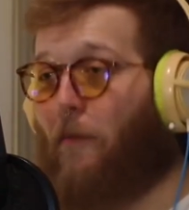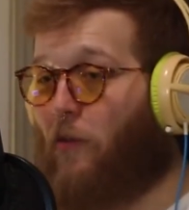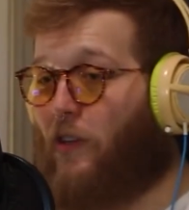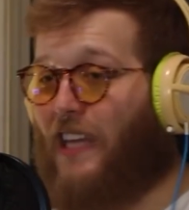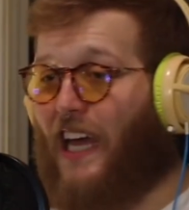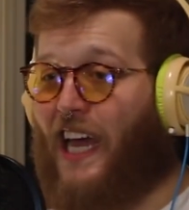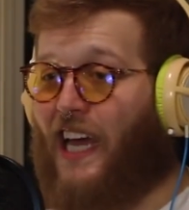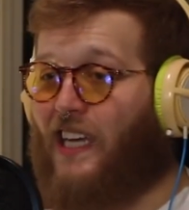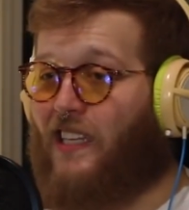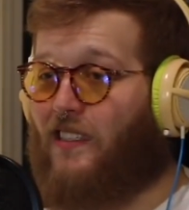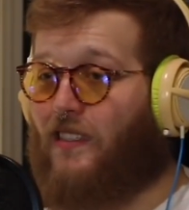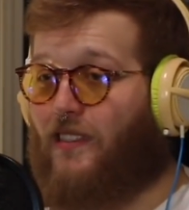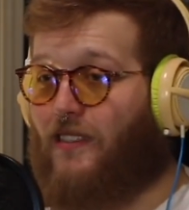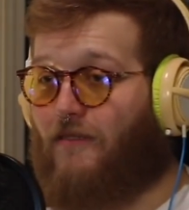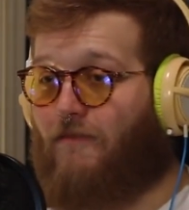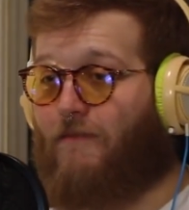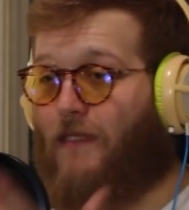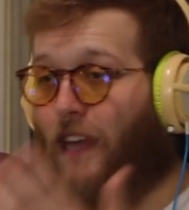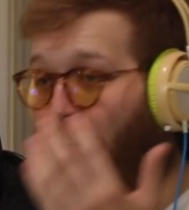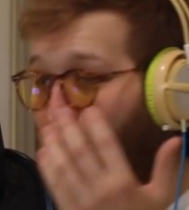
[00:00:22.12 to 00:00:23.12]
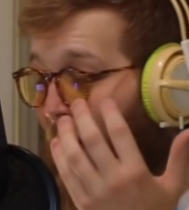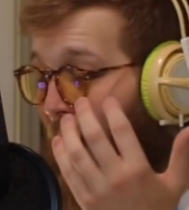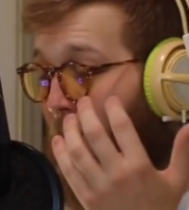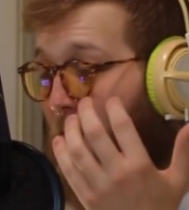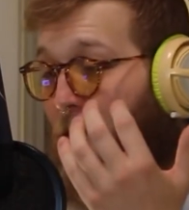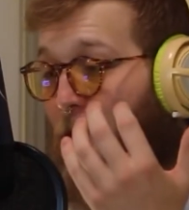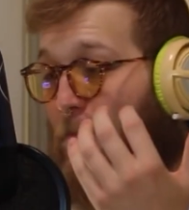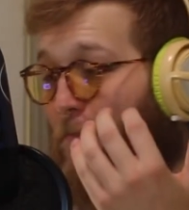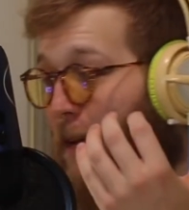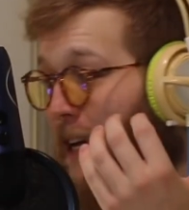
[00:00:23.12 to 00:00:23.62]
couple days, if
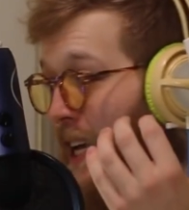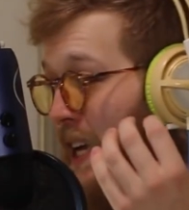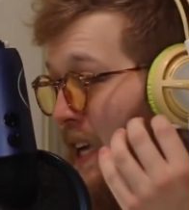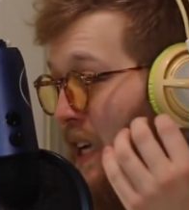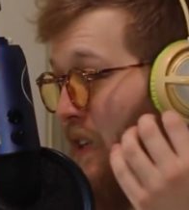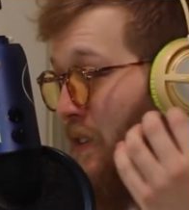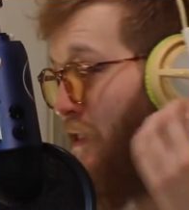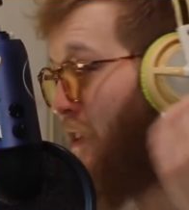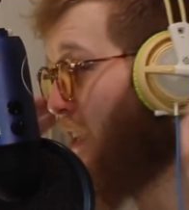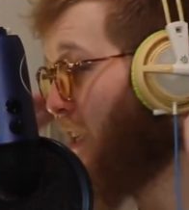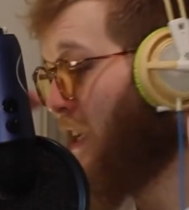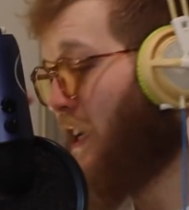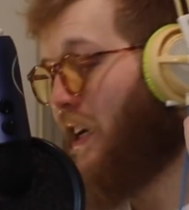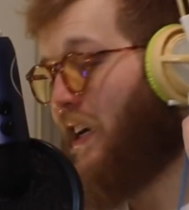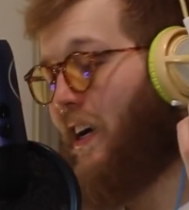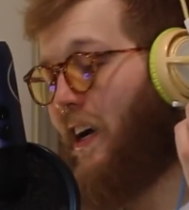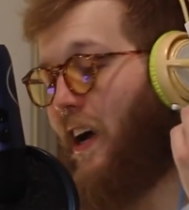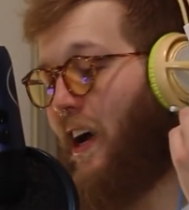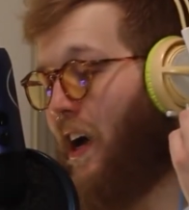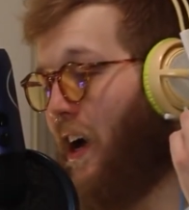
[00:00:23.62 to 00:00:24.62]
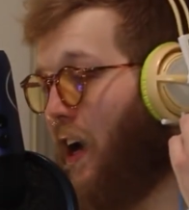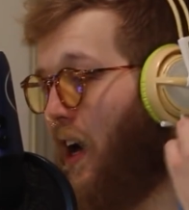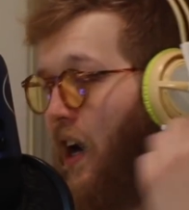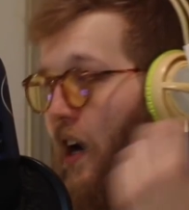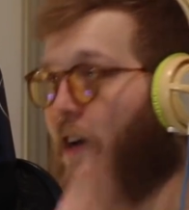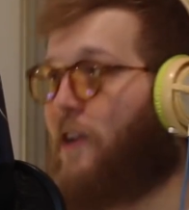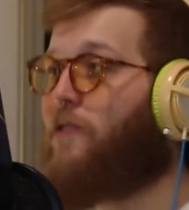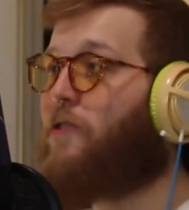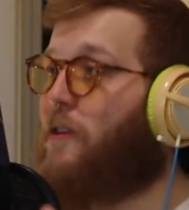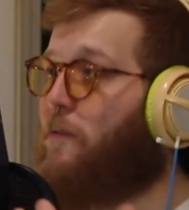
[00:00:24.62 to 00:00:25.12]
I'm just being
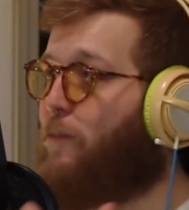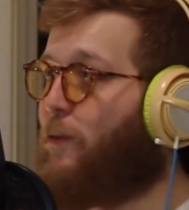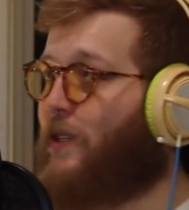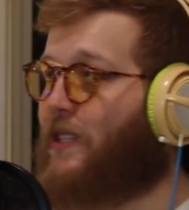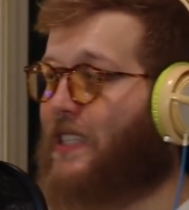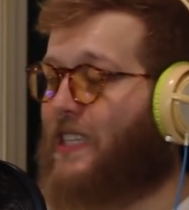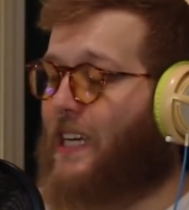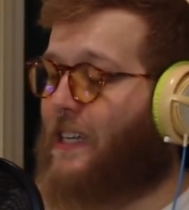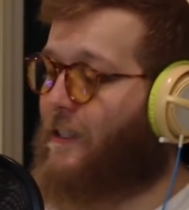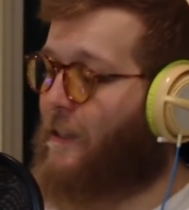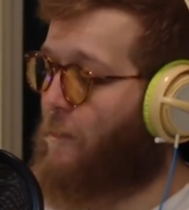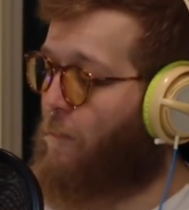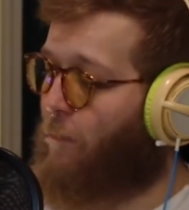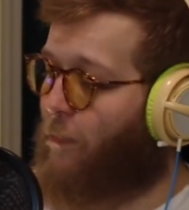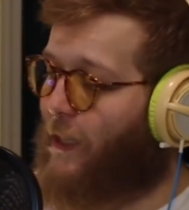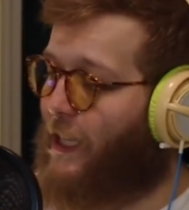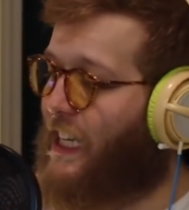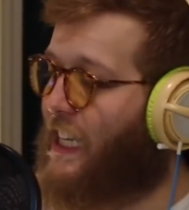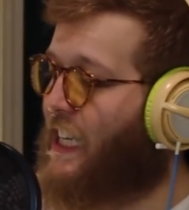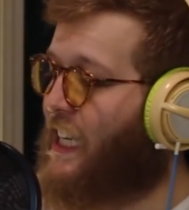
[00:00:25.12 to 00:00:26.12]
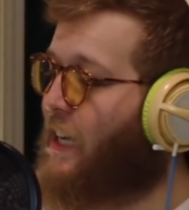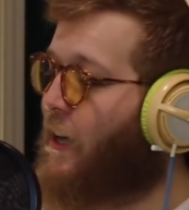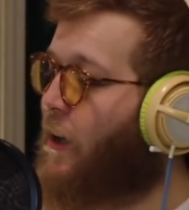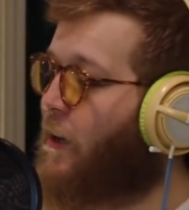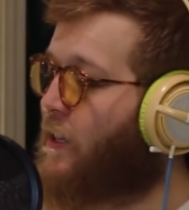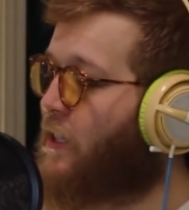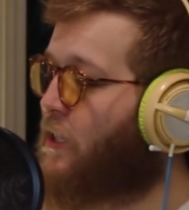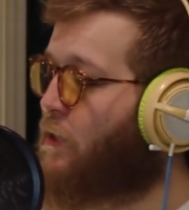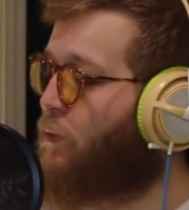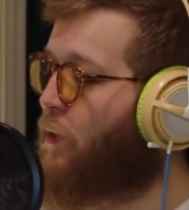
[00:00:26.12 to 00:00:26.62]
100% completely
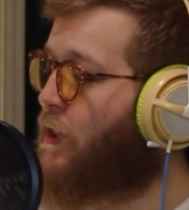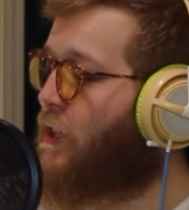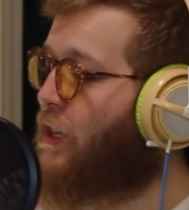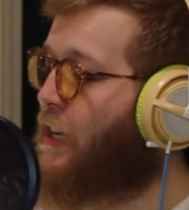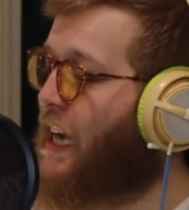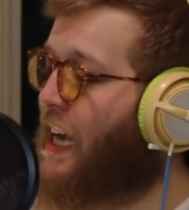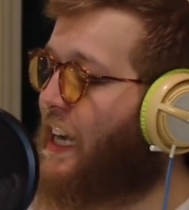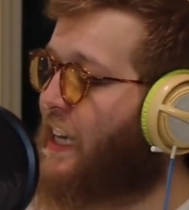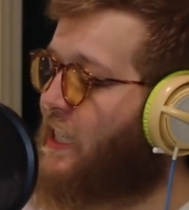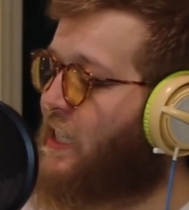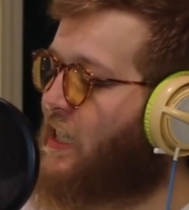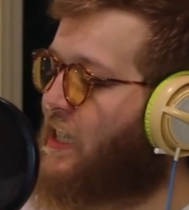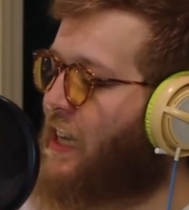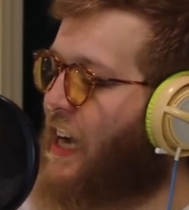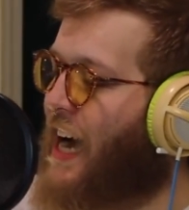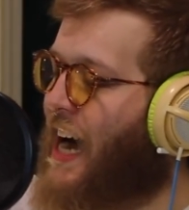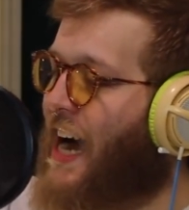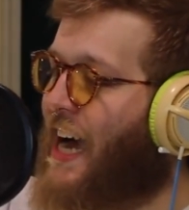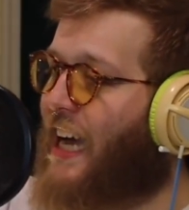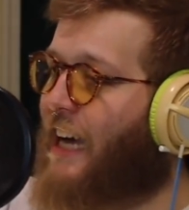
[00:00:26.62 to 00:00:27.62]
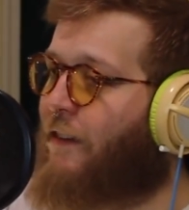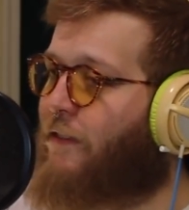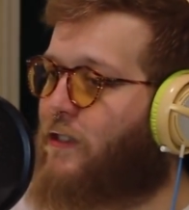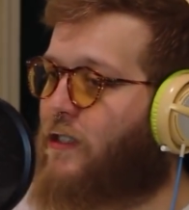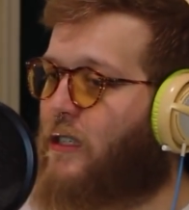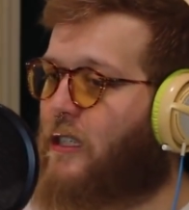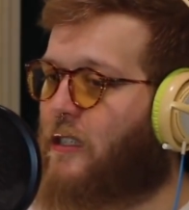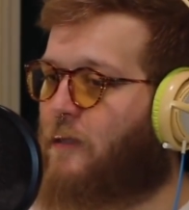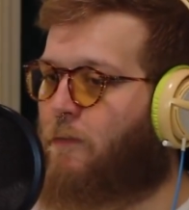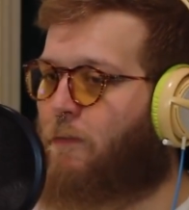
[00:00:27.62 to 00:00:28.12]
honest with you guys, I have
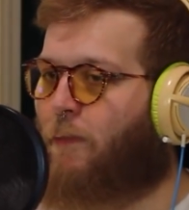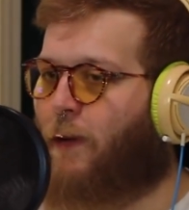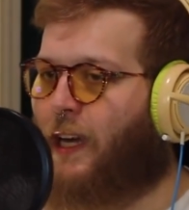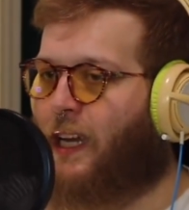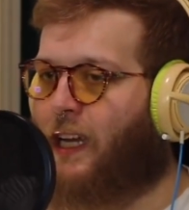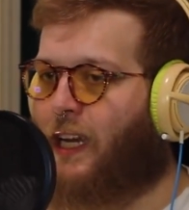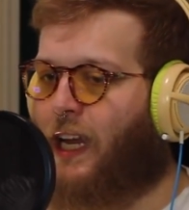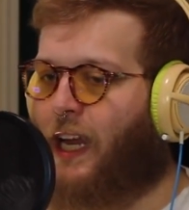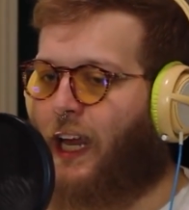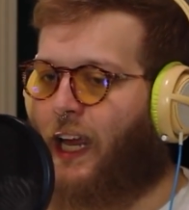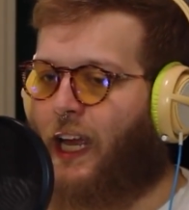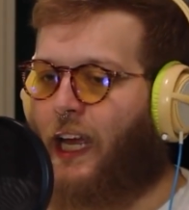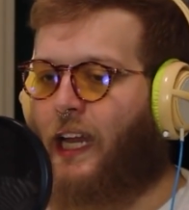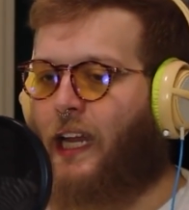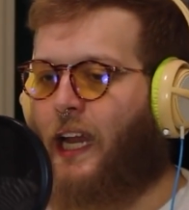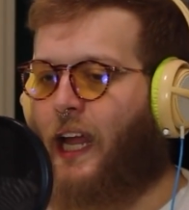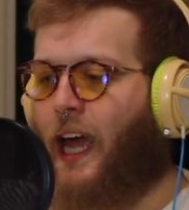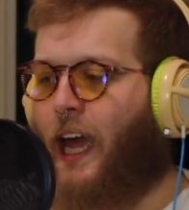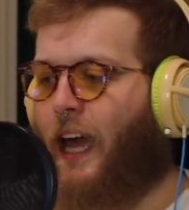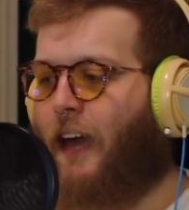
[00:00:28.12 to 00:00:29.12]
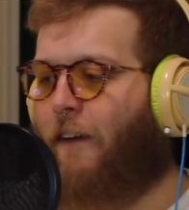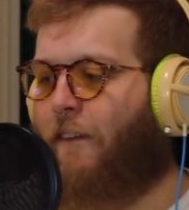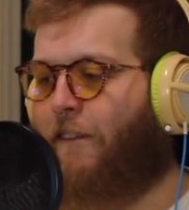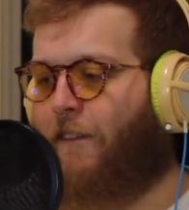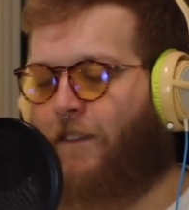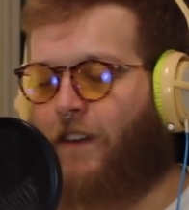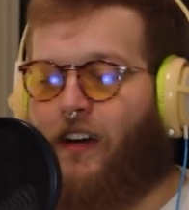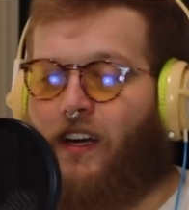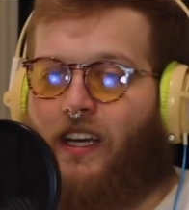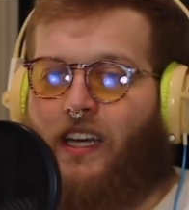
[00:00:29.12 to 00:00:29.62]
just been in a
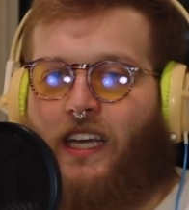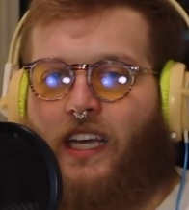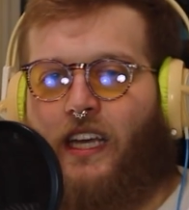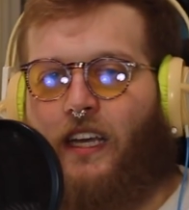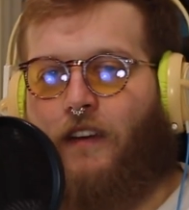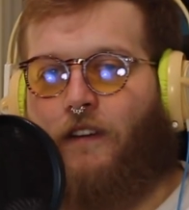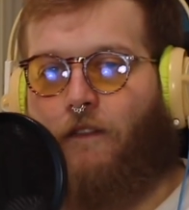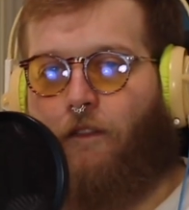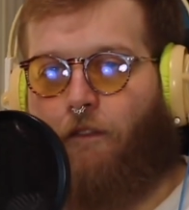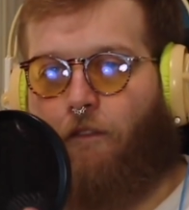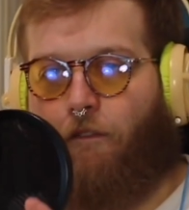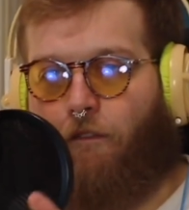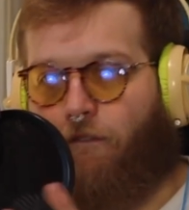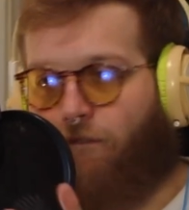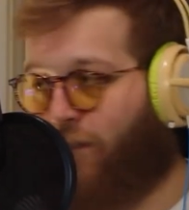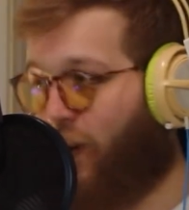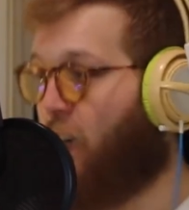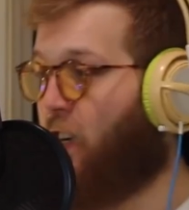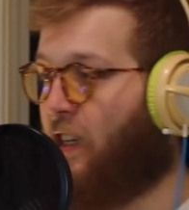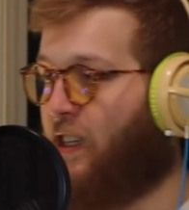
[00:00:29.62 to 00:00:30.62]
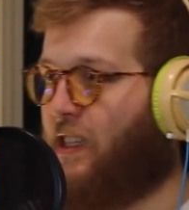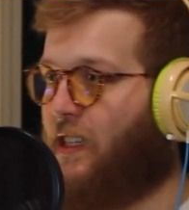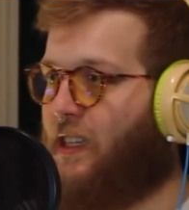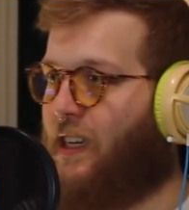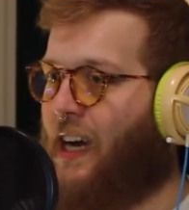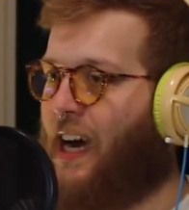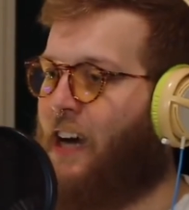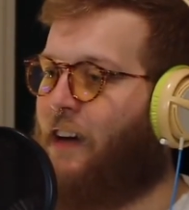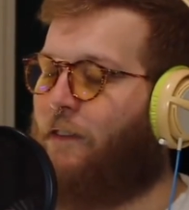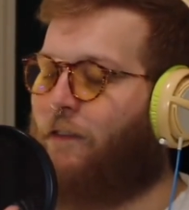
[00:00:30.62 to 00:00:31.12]
fucking
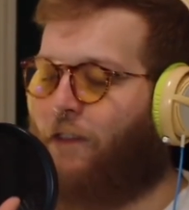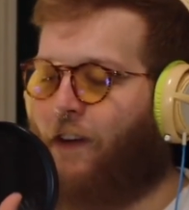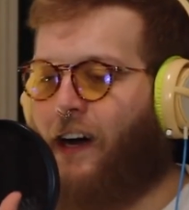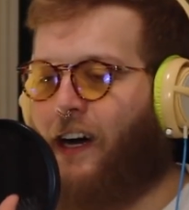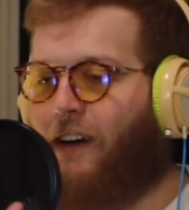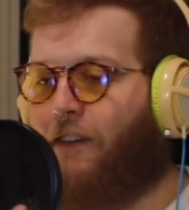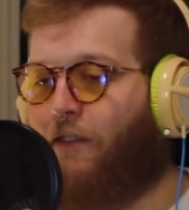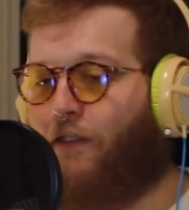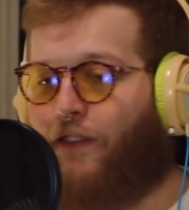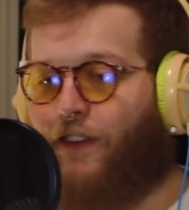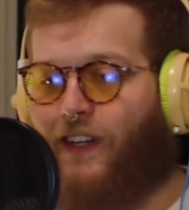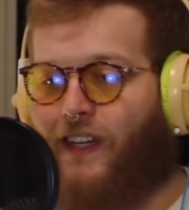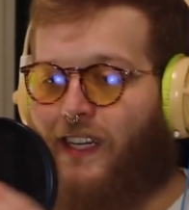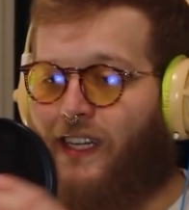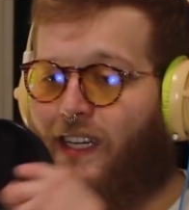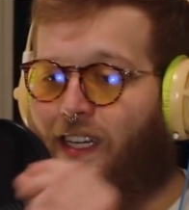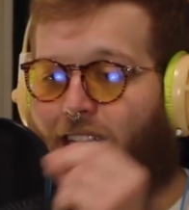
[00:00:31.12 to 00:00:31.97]
funk. I've I've